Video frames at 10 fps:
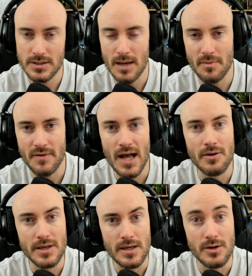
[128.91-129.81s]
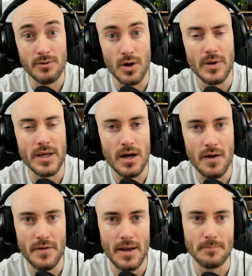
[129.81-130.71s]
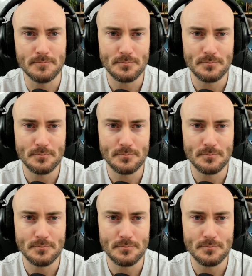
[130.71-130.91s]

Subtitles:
type of algae growing on them.